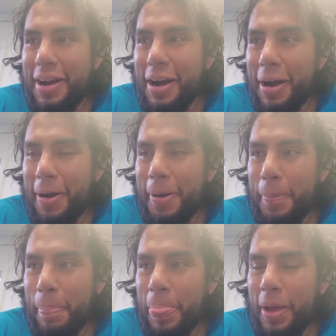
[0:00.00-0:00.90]

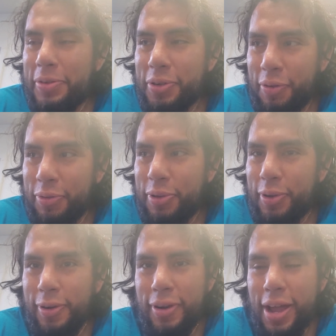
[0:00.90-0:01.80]
Um, I served with
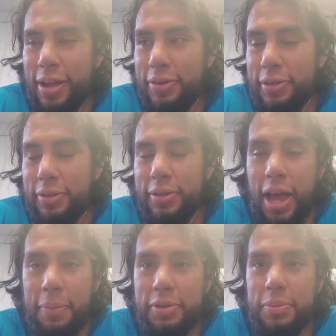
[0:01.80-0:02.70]
her, and she just
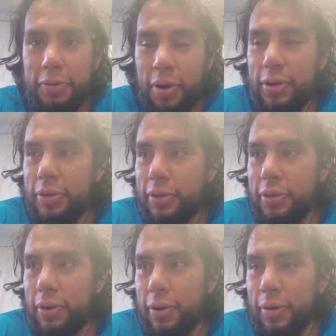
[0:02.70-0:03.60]
happens to be a very good-looking
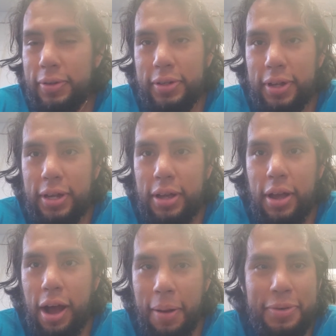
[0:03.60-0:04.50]
girl, and she's like,
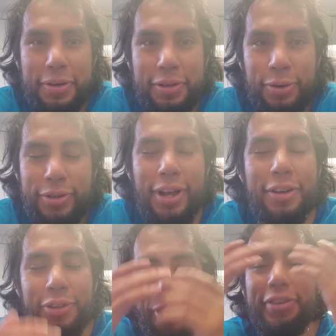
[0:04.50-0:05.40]
"I'm gonna do it." She
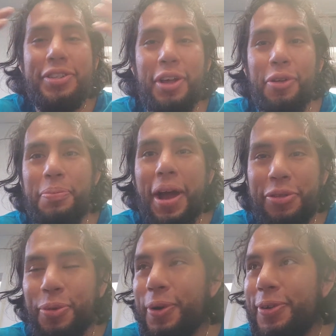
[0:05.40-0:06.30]
actually tried to sell her
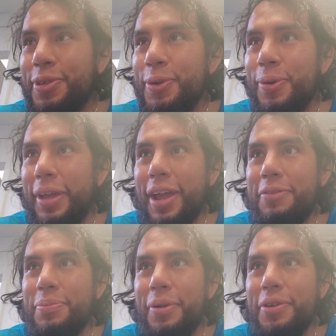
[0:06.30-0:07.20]
bathwater too, like
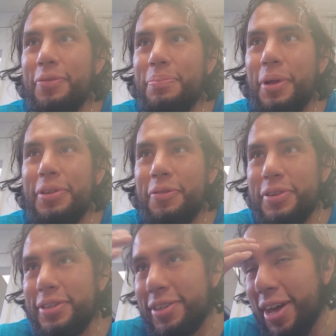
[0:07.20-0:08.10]
after Belle, Del- Belle
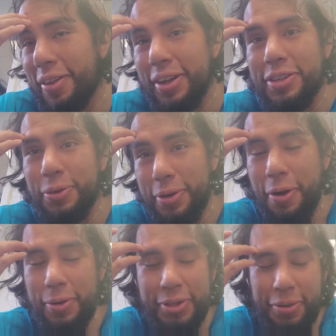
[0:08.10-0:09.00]
Delphine did that like a year
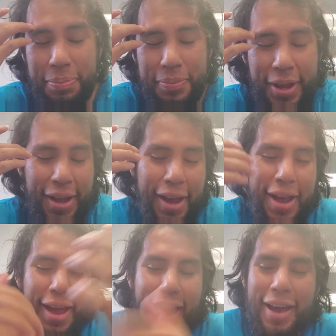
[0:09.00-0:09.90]
ago or something,
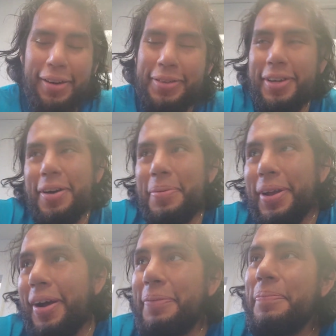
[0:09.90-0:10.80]
and I was like, "Oh my
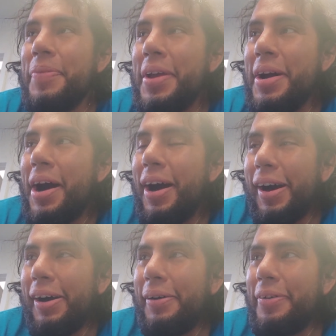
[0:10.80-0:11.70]
god!"
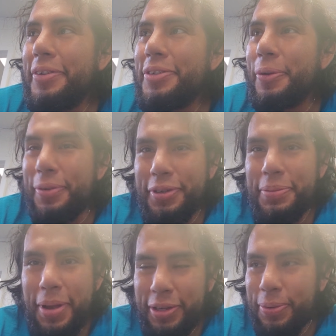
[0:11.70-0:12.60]
Uh, so she
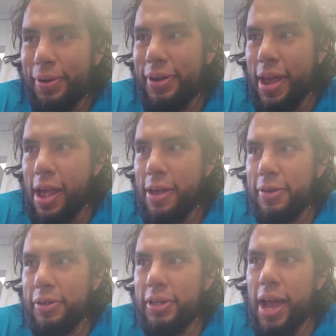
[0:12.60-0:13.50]
makes one,
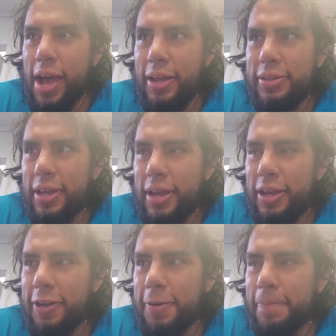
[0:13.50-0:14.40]
and she has
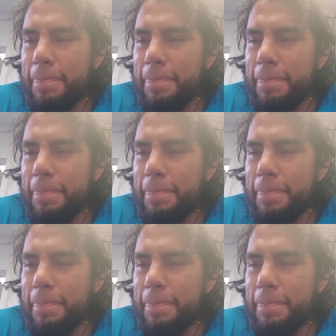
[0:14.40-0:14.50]
a